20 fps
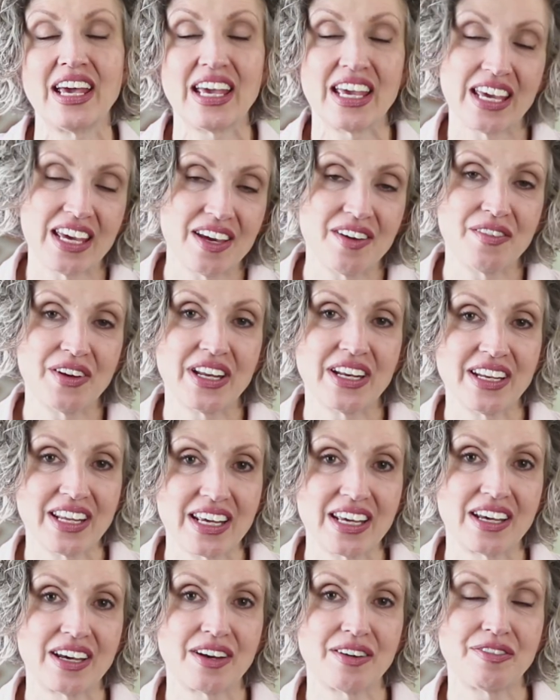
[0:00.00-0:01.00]
even
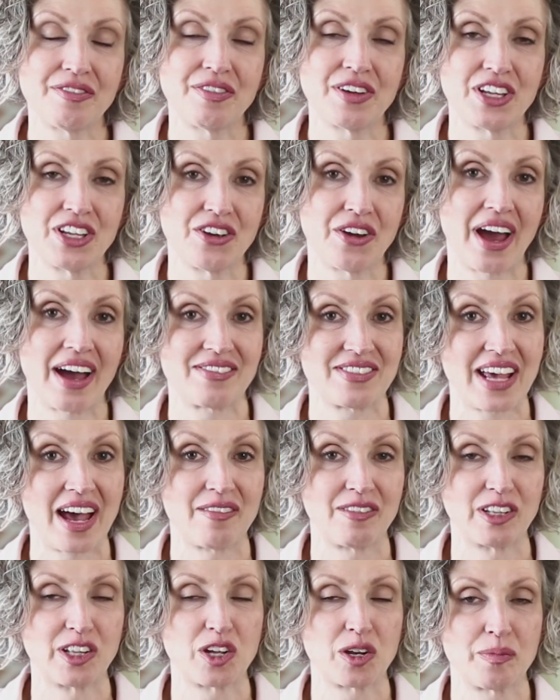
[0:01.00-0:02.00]
if you have to
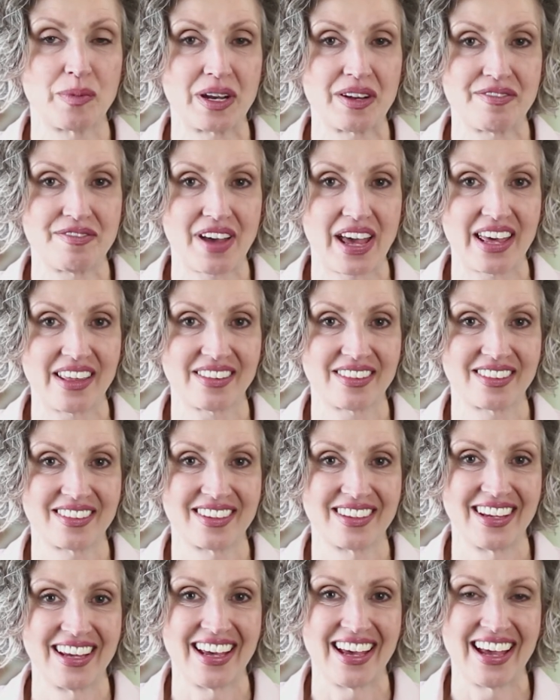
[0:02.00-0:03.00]
have a little bit of faith
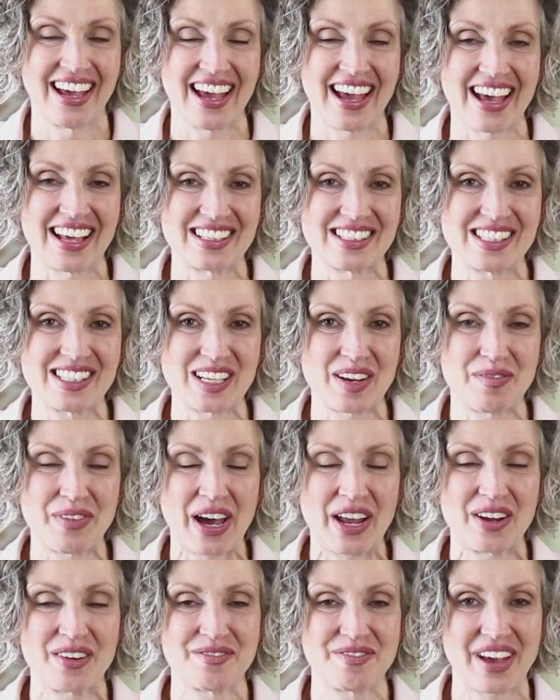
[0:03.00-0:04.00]
and step
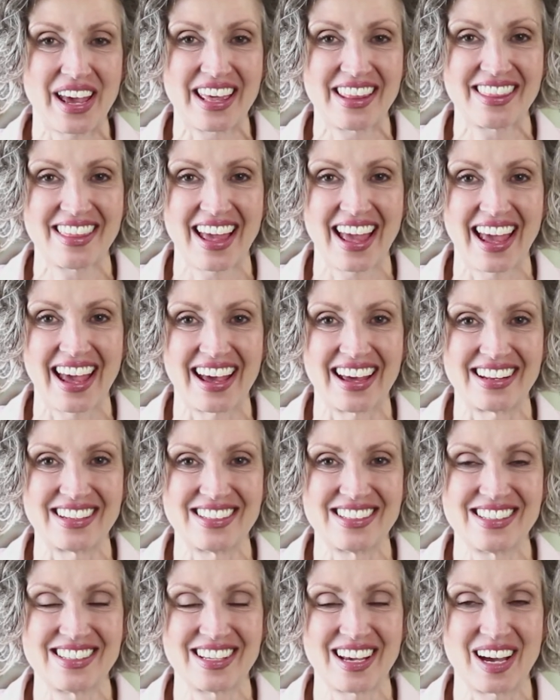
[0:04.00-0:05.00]
out on faith
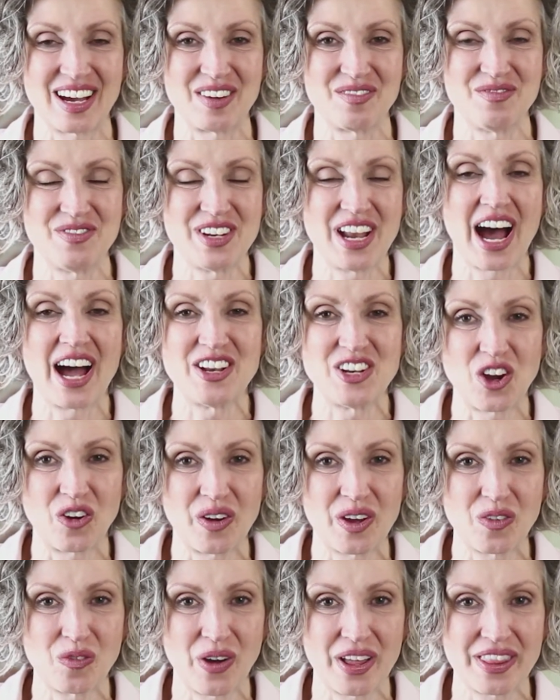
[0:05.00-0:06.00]
and not
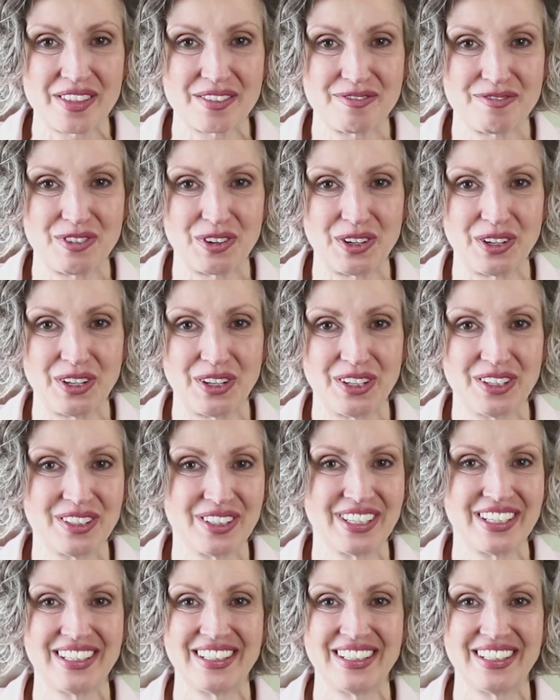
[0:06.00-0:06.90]
knowing what the full,